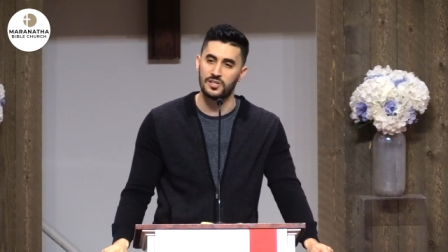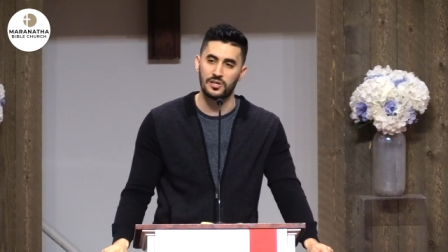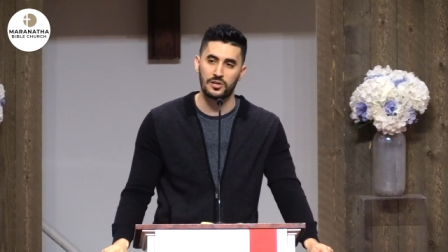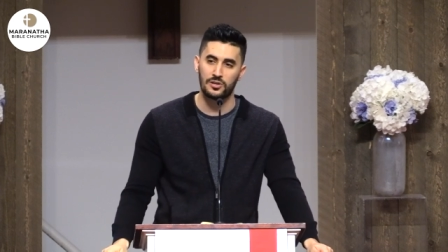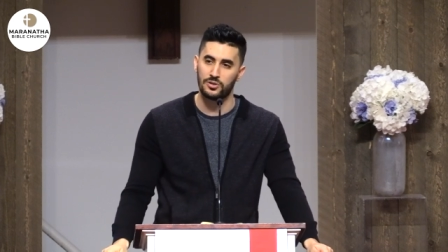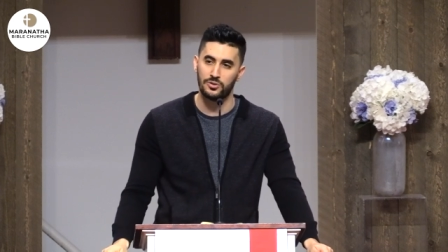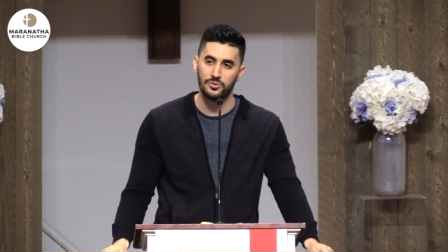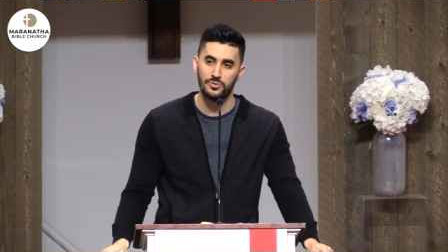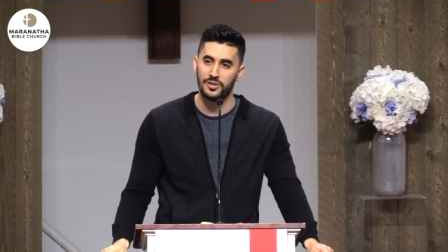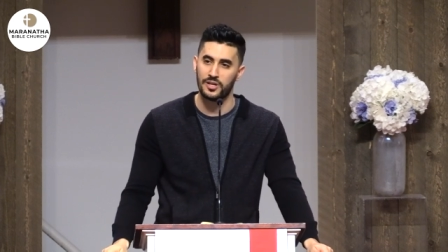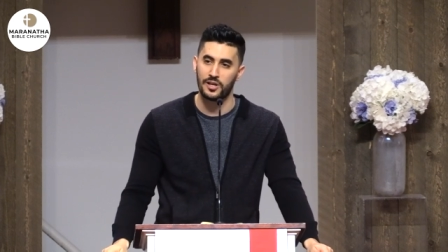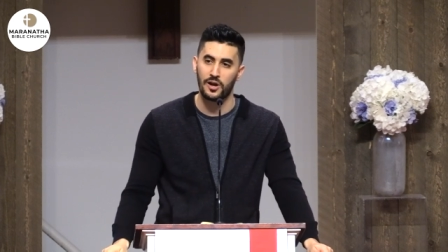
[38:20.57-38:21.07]

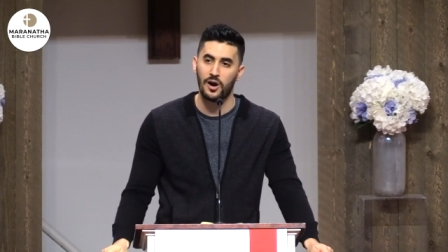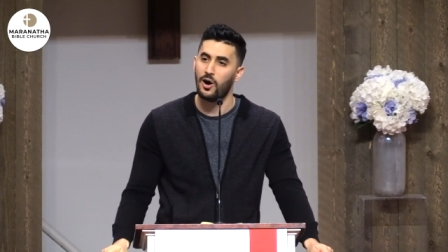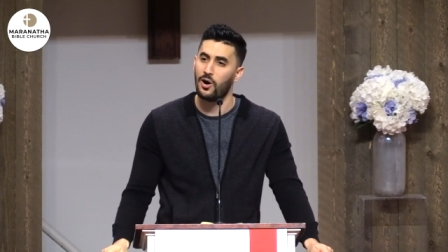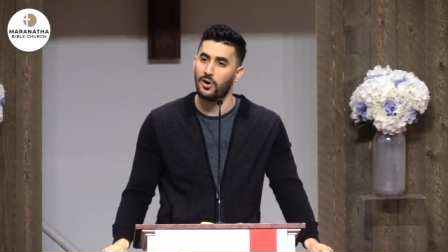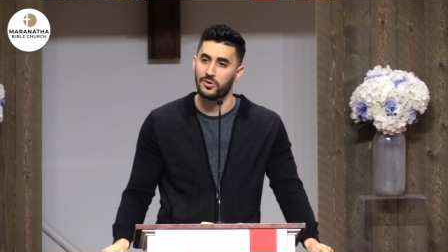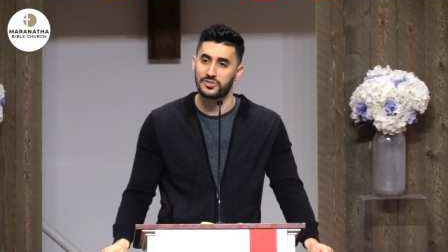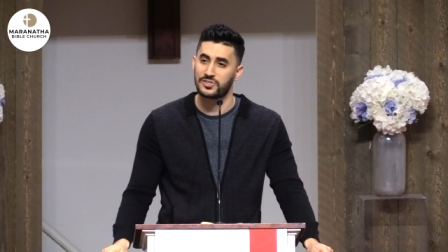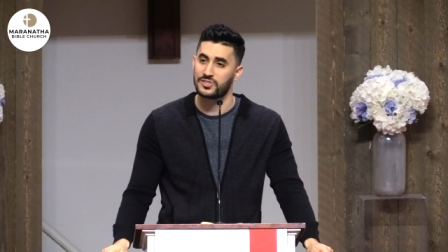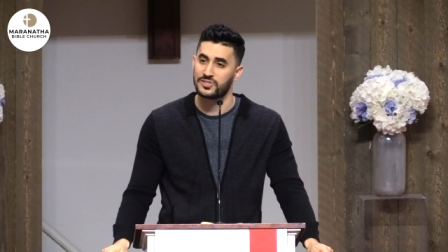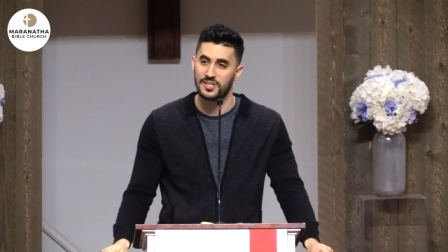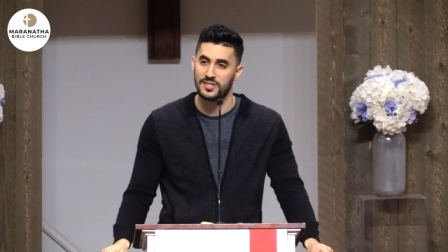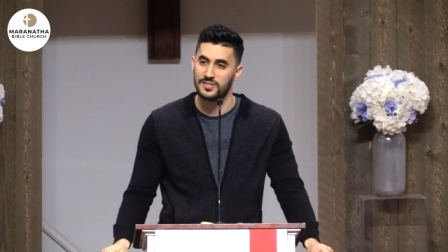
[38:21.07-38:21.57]
including
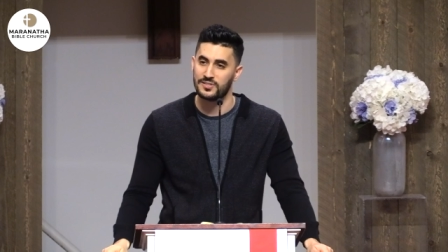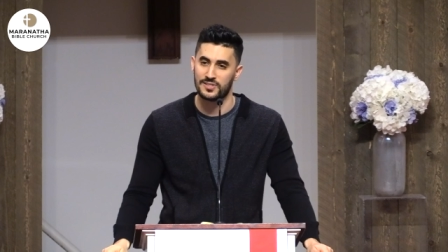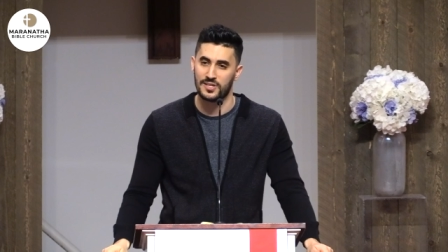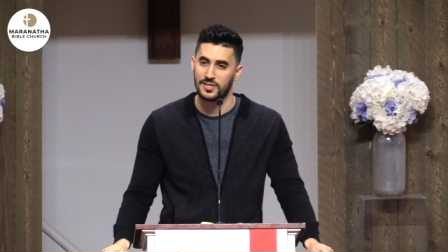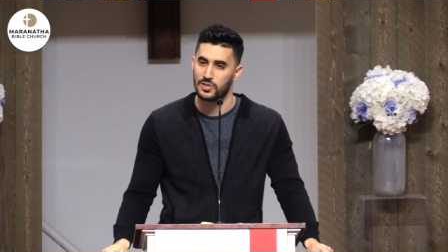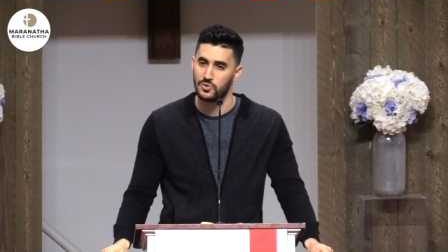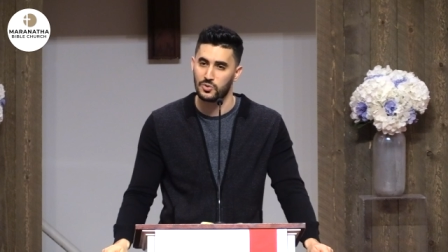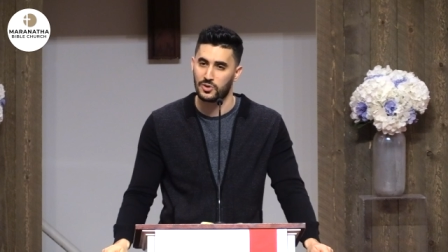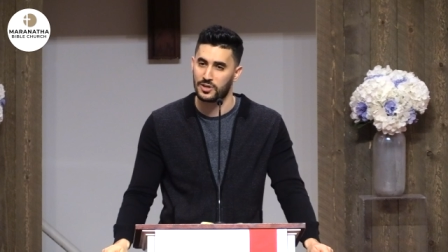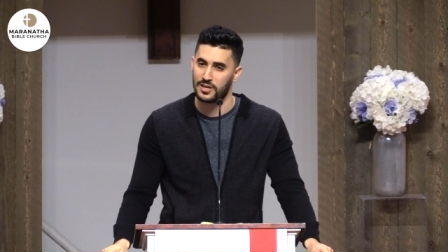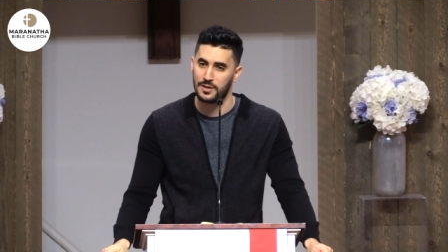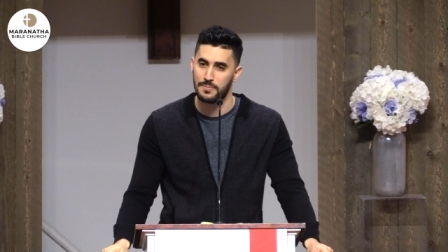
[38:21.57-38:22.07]
all sins
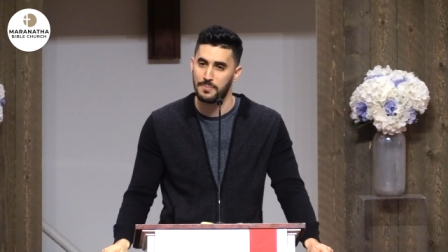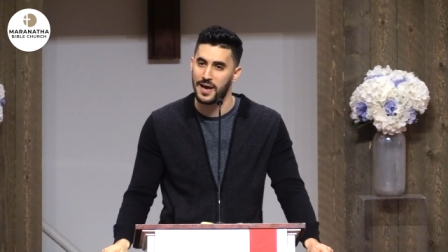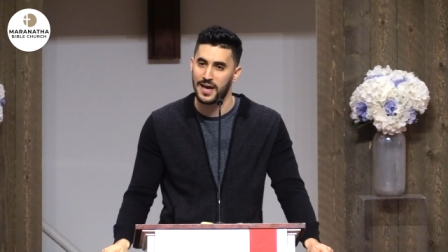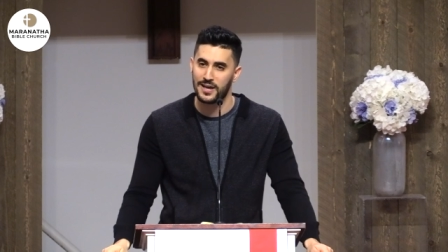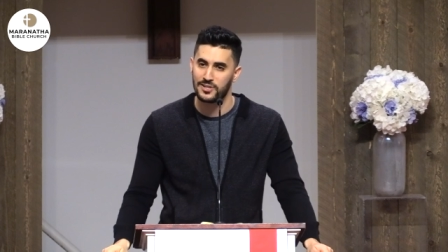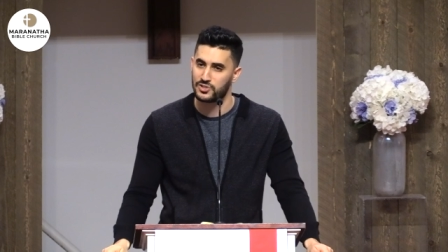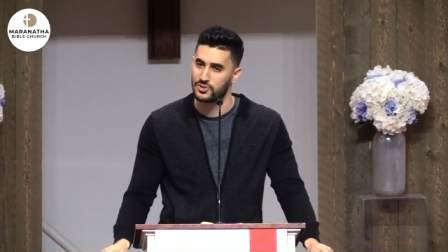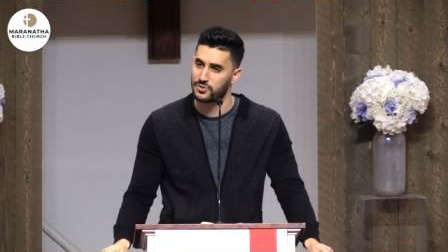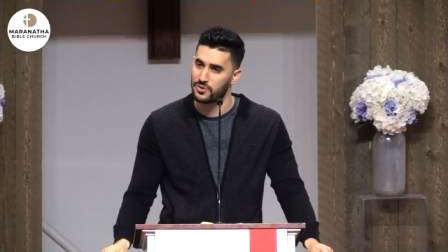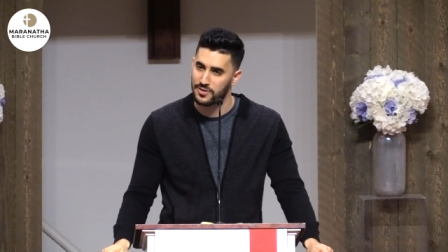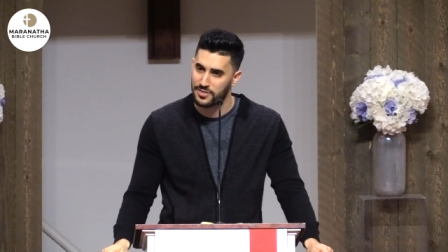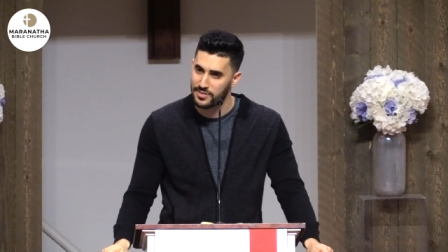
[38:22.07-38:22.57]
that you can
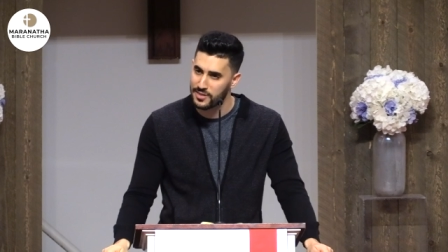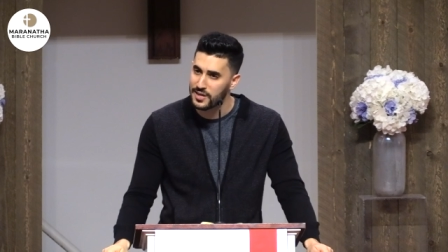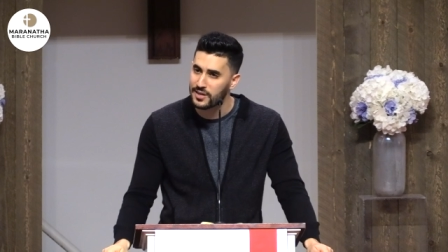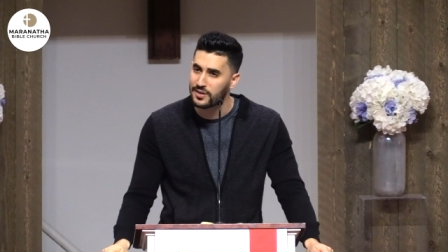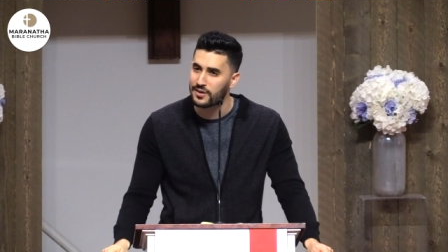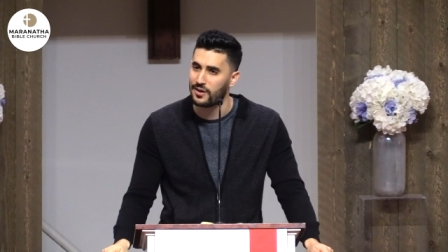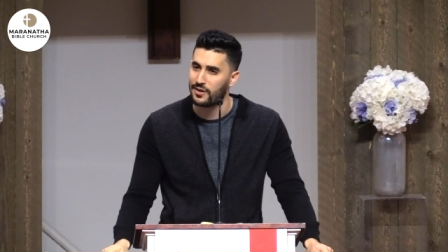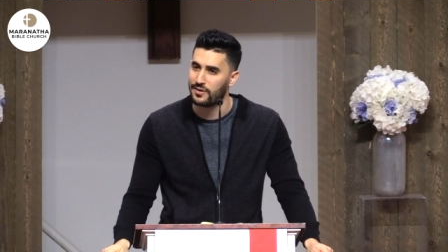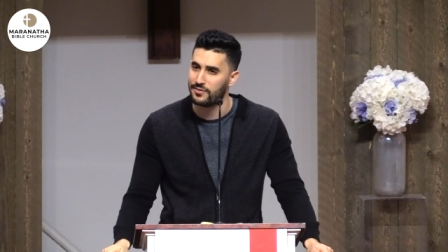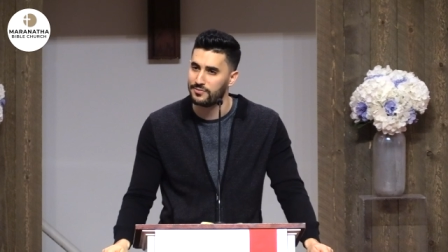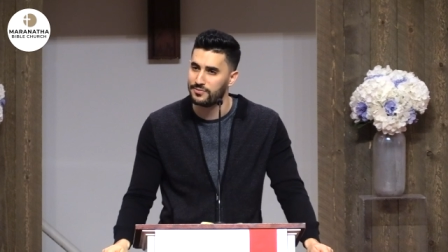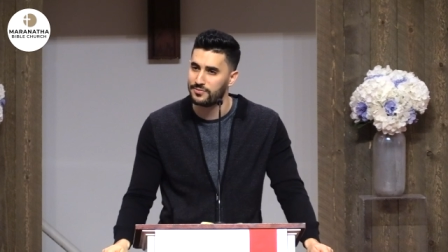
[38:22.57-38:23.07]
imagine or
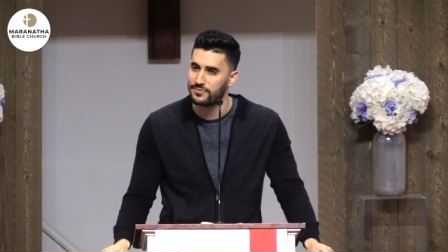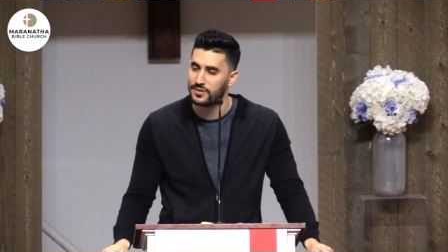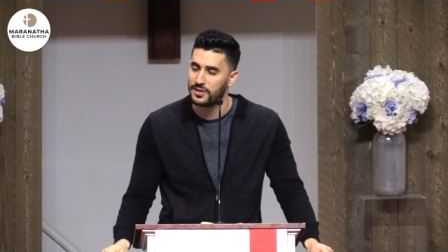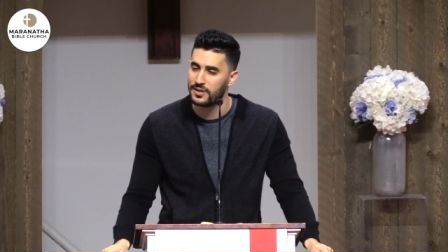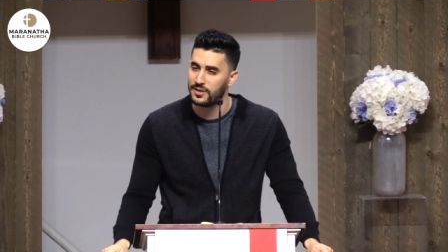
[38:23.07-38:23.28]
think of.